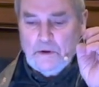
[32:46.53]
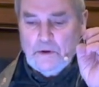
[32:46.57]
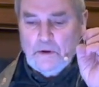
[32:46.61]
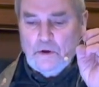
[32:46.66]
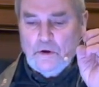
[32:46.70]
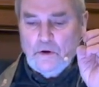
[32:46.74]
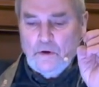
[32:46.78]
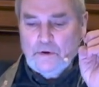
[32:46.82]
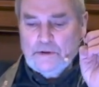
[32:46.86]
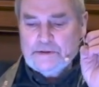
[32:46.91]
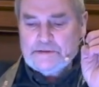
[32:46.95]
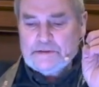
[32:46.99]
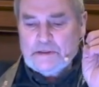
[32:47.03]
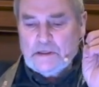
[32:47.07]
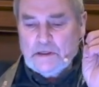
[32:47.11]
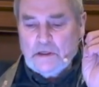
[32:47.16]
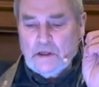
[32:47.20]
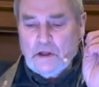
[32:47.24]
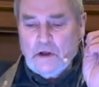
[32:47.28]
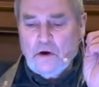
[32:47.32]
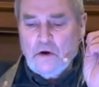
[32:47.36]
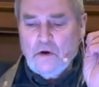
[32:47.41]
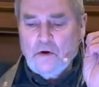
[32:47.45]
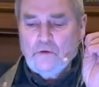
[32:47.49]
Who is
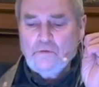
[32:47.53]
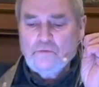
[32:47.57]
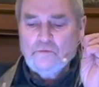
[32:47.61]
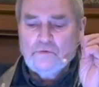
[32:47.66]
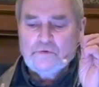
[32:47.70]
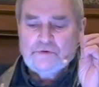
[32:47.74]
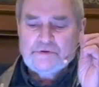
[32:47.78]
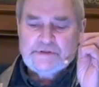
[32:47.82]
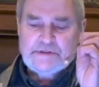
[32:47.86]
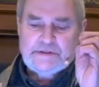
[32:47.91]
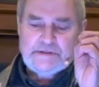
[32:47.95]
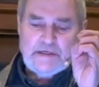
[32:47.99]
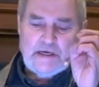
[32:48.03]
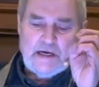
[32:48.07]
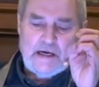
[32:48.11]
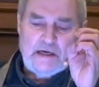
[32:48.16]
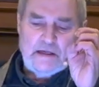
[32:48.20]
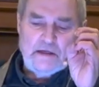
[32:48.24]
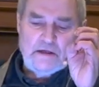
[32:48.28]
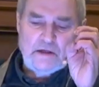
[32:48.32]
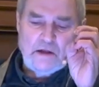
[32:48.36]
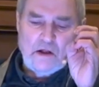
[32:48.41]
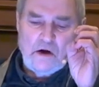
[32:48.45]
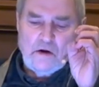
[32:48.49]
alone will stay
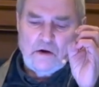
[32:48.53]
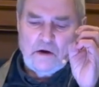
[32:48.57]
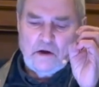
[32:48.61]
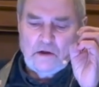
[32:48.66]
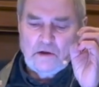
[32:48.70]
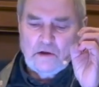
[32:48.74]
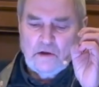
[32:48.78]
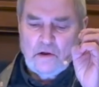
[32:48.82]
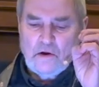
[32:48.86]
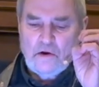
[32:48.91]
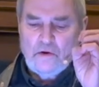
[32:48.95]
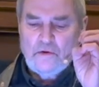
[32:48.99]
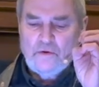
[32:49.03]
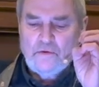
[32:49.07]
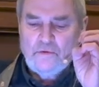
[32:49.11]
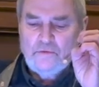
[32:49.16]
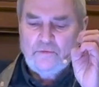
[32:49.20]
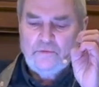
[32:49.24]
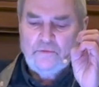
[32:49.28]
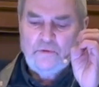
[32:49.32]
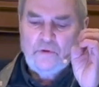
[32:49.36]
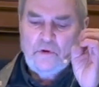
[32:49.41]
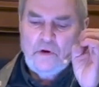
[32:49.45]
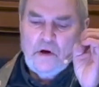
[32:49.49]
long
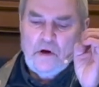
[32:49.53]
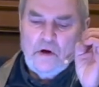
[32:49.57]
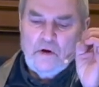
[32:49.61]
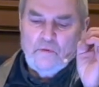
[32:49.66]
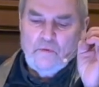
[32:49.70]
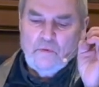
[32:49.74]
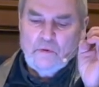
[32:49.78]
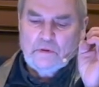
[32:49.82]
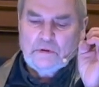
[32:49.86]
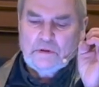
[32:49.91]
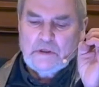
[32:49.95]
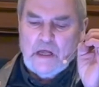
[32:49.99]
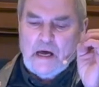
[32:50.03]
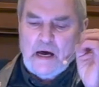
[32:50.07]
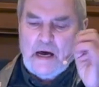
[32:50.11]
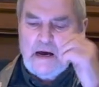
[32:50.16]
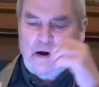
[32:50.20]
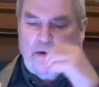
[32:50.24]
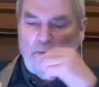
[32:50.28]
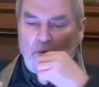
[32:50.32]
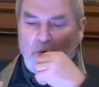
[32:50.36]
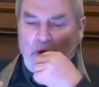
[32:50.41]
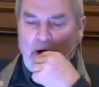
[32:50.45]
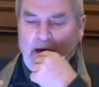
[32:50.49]
alone, will lie
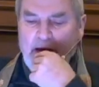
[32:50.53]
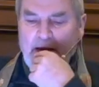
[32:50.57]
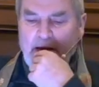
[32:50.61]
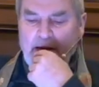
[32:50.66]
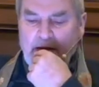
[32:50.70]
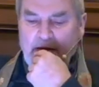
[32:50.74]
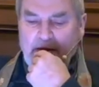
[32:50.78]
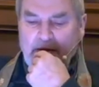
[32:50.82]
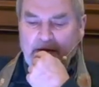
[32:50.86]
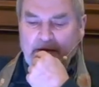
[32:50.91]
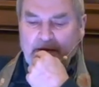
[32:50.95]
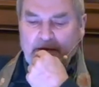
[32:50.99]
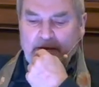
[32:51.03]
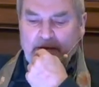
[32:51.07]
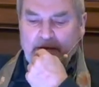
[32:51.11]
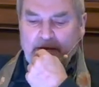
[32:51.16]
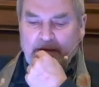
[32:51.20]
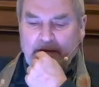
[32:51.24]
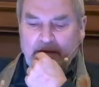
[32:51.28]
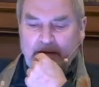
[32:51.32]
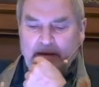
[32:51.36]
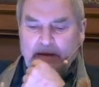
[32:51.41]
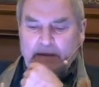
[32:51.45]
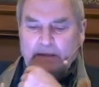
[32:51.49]
awake
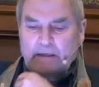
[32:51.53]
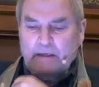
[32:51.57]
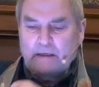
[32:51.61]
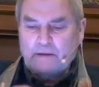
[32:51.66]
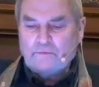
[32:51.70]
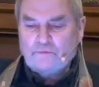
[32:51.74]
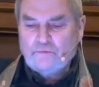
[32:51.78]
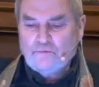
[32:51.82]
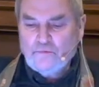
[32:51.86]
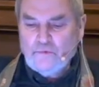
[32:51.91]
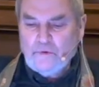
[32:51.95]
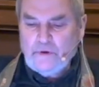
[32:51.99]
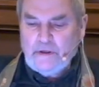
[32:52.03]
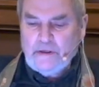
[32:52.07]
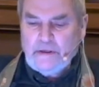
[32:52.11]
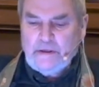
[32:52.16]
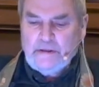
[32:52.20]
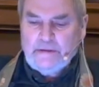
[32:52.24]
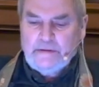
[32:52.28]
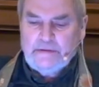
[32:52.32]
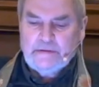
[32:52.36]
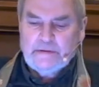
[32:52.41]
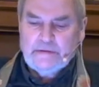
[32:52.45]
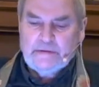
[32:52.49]
and
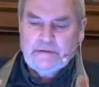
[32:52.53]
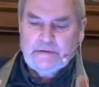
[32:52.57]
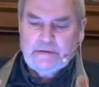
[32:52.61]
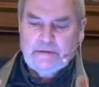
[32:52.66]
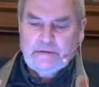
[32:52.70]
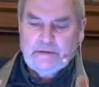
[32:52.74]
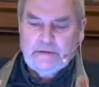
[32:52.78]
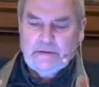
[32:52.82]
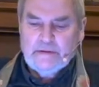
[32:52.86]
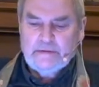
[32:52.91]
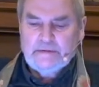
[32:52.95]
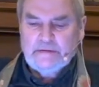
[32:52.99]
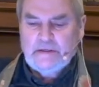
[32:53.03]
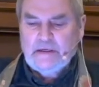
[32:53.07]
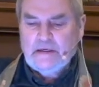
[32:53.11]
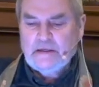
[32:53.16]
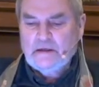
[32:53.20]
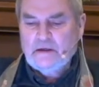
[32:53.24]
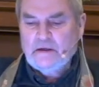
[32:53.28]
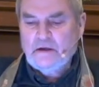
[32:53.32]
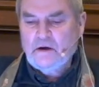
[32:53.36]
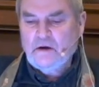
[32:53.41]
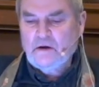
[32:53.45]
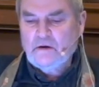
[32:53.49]
read and
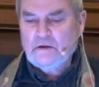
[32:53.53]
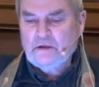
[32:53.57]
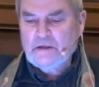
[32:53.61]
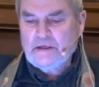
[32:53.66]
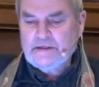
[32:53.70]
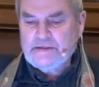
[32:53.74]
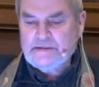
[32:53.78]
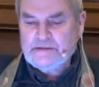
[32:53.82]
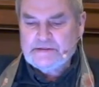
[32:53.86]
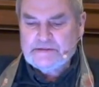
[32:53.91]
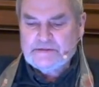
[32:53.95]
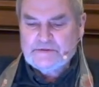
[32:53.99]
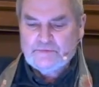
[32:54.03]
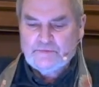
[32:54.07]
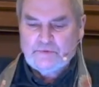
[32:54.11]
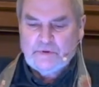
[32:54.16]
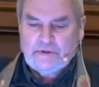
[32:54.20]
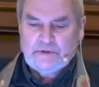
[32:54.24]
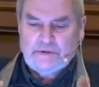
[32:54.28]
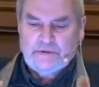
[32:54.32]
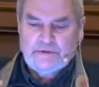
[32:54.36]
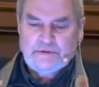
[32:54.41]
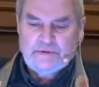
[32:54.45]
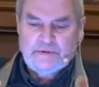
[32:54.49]
get long letters
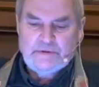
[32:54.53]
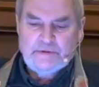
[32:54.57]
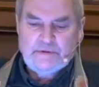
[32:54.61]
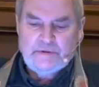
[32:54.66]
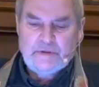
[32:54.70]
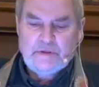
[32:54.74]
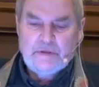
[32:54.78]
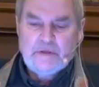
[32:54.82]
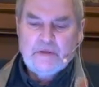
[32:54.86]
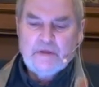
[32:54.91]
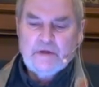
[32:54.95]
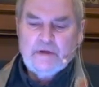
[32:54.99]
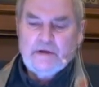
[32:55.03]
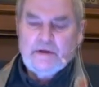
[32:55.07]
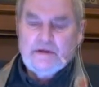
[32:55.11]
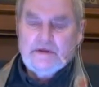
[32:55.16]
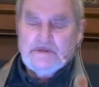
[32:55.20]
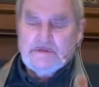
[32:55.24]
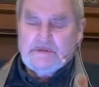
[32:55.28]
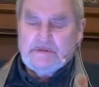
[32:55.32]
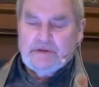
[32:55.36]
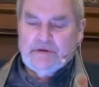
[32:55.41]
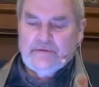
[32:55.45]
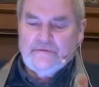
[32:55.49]
written.
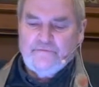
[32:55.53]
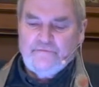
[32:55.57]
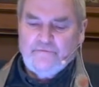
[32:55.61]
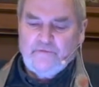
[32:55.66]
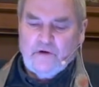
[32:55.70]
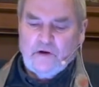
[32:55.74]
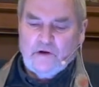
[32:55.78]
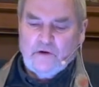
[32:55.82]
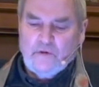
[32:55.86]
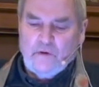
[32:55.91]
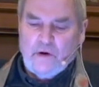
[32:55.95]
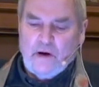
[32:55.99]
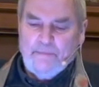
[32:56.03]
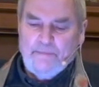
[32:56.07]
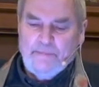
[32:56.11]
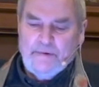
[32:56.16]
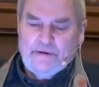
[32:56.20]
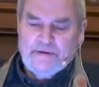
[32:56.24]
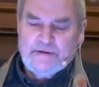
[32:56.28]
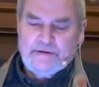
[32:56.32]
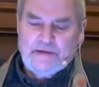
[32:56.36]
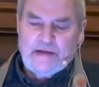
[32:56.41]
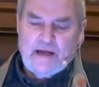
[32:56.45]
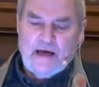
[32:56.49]
Trees that follow up
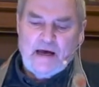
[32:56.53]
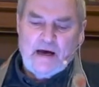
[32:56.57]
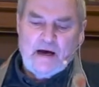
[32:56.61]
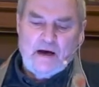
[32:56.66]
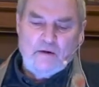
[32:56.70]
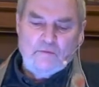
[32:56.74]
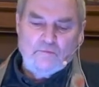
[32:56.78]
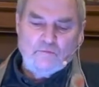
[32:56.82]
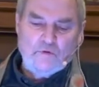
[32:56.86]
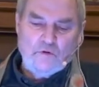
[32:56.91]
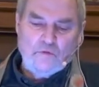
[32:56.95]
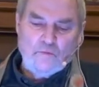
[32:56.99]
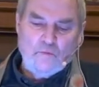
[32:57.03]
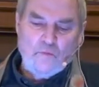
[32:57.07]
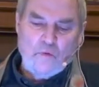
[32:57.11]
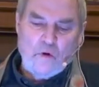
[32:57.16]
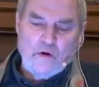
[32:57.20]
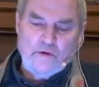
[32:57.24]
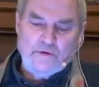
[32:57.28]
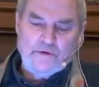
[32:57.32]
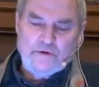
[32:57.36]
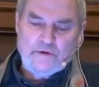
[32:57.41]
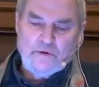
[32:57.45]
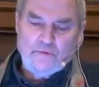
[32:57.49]
and down will
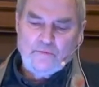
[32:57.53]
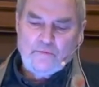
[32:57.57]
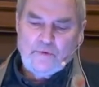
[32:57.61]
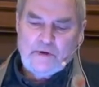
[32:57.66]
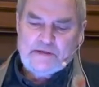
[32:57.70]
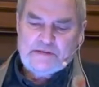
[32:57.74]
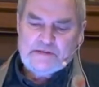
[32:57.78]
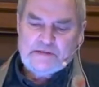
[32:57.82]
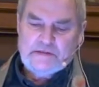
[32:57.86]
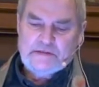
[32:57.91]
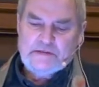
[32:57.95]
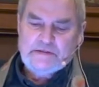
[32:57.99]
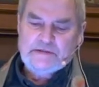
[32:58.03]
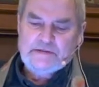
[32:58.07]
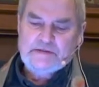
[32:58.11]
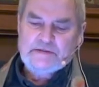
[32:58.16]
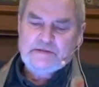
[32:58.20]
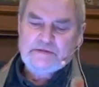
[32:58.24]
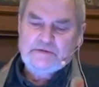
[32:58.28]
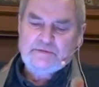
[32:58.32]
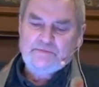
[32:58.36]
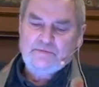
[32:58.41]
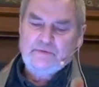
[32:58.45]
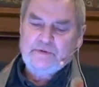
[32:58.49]
wander
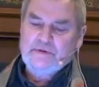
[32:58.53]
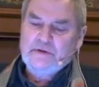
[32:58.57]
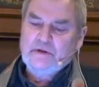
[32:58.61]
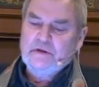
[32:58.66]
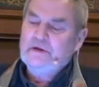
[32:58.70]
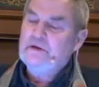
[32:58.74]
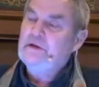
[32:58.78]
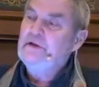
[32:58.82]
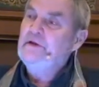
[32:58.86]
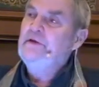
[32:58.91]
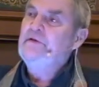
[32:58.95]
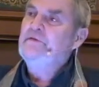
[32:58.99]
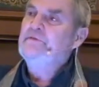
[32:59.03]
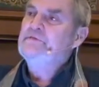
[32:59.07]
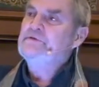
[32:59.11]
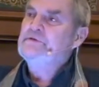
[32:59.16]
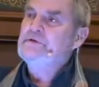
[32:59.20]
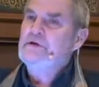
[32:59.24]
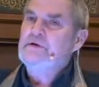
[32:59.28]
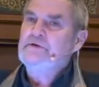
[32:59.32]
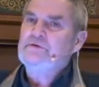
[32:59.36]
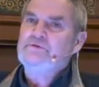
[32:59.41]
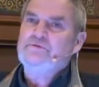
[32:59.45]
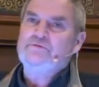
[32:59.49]
restless when the leaves
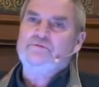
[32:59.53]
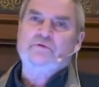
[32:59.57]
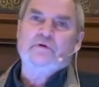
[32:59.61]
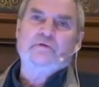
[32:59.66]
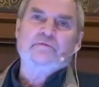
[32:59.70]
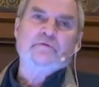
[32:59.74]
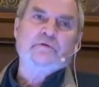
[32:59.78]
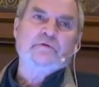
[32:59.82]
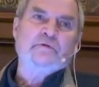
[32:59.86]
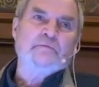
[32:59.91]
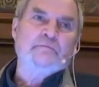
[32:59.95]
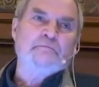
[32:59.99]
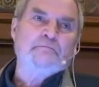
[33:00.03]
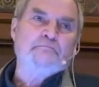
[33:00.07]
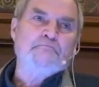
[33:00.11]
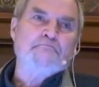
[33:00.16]
are driven.